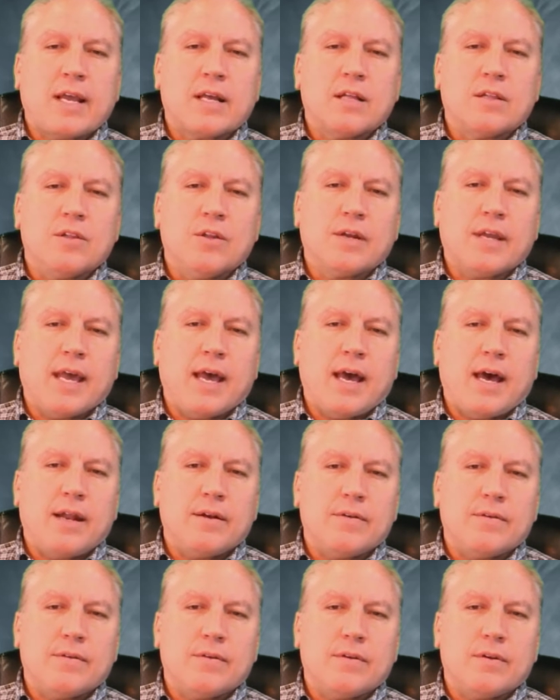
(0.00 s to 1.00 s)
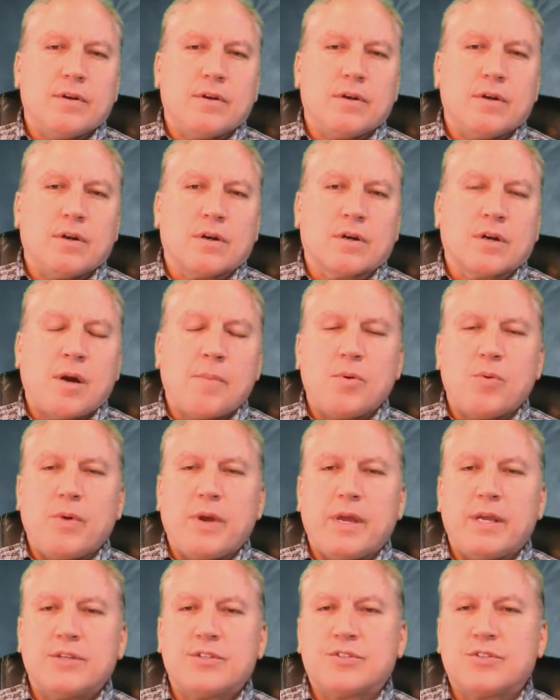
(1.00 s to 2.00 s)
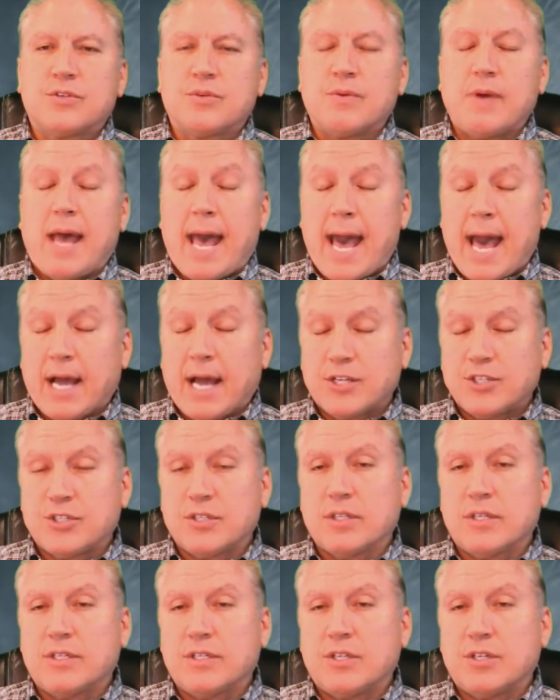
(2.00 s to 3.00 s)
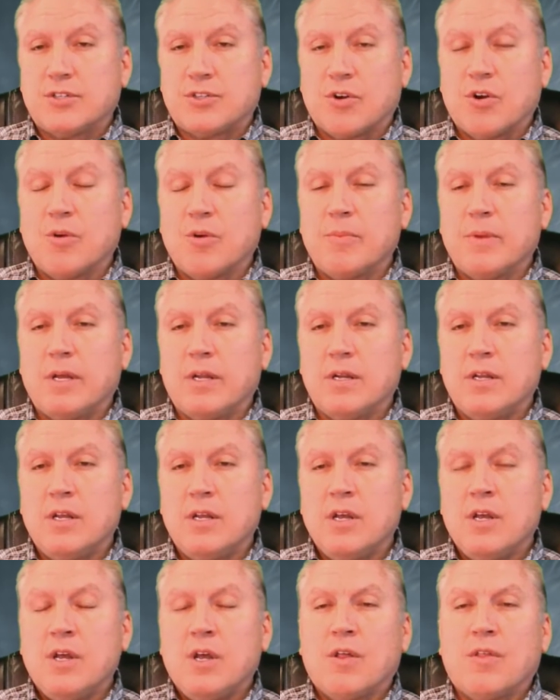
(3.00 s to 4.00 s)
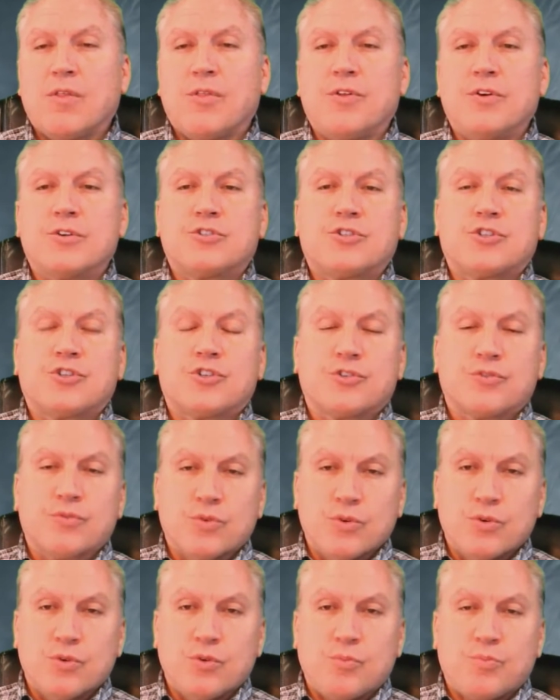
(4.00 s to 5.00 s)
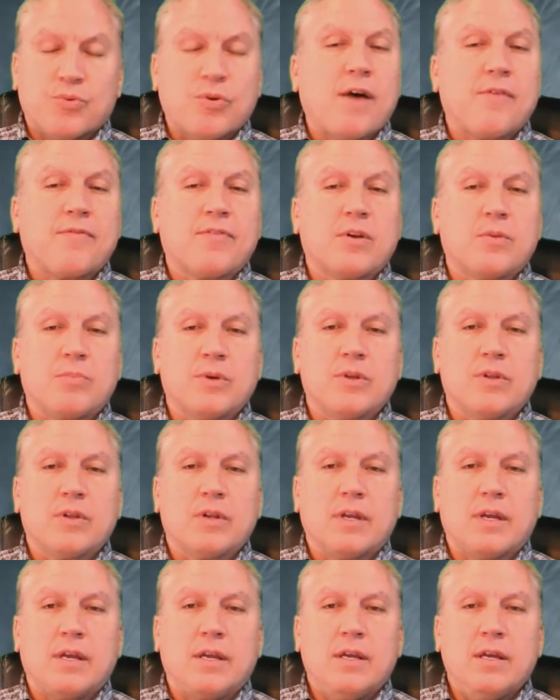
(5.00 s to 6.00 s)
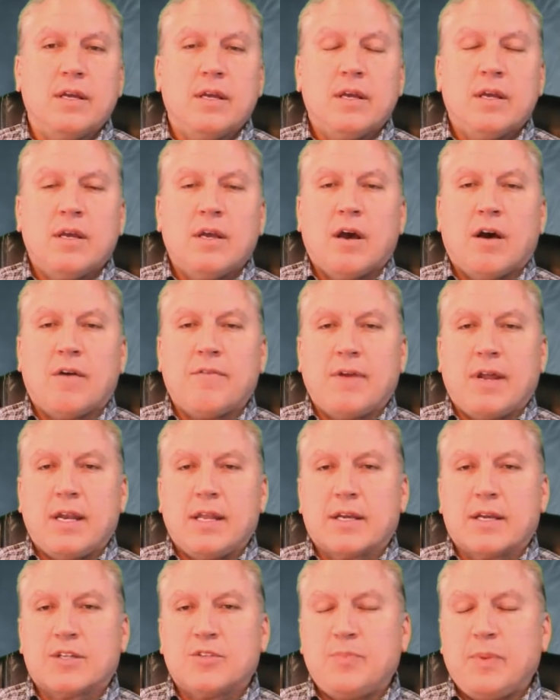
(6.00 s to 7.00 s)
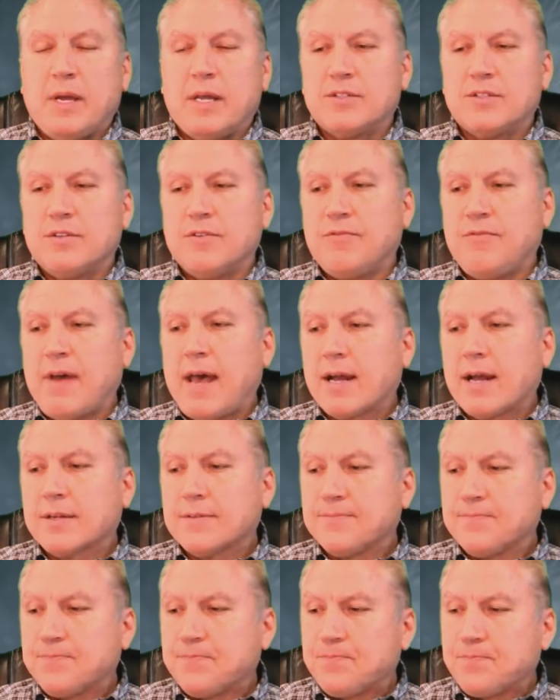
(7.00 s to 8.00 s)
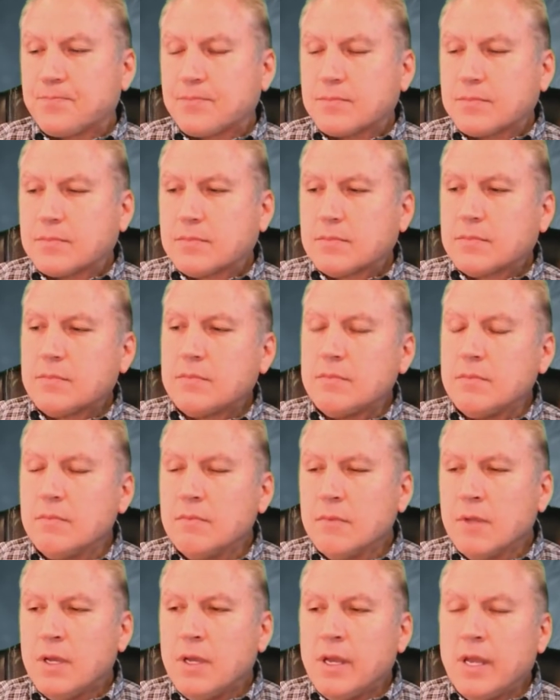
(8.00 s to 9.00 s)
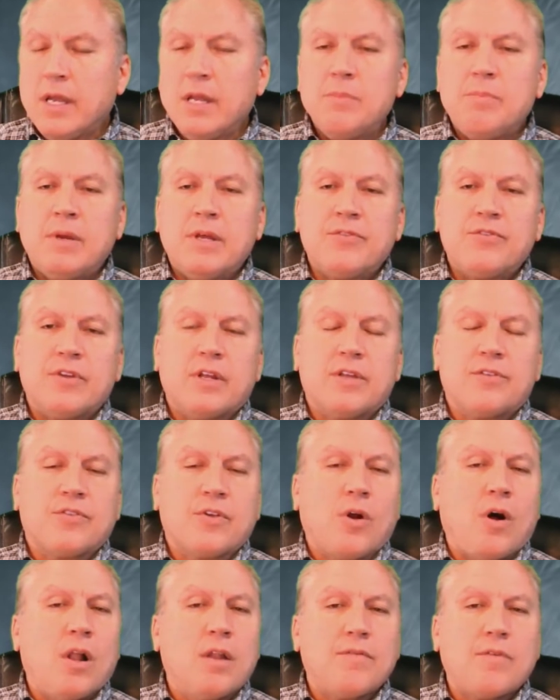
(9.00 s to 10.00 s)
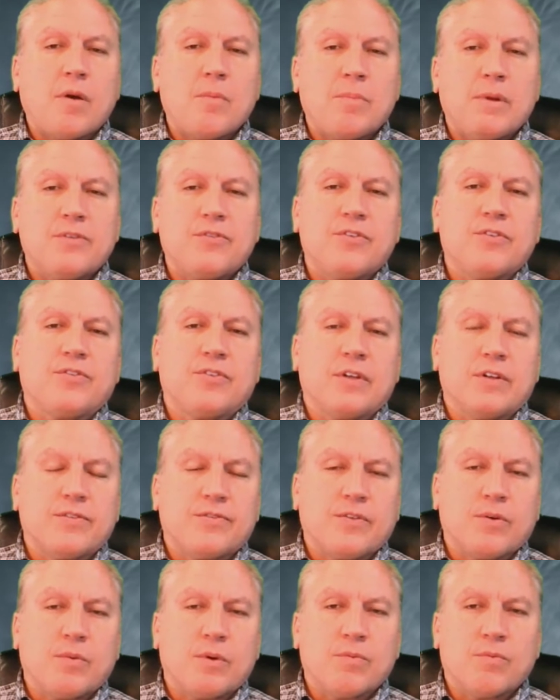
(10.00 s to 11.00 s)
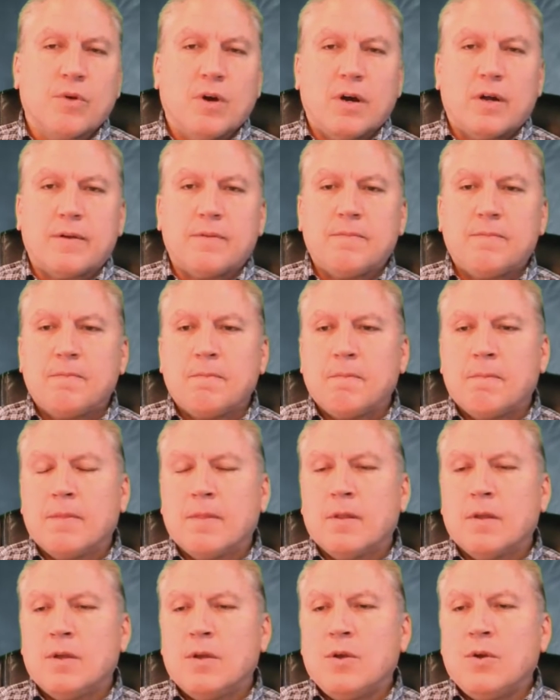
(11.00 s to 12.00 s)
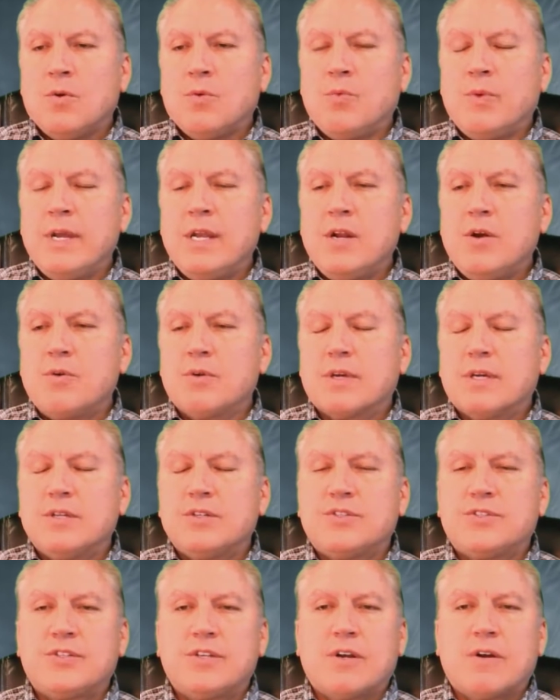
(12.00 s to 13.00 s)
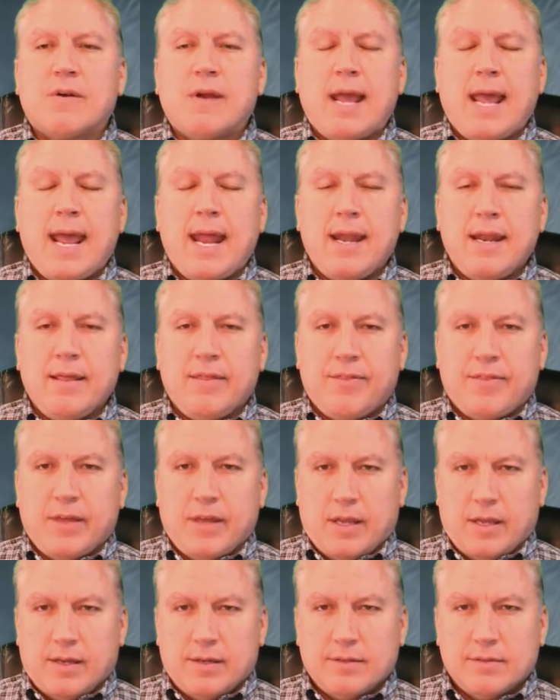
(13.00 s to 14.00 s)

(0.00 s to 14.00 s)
a look at a couple ways to actually determine the true profitability of any expense. In fact, in business, in all of our businesses that we run, we don't consider anything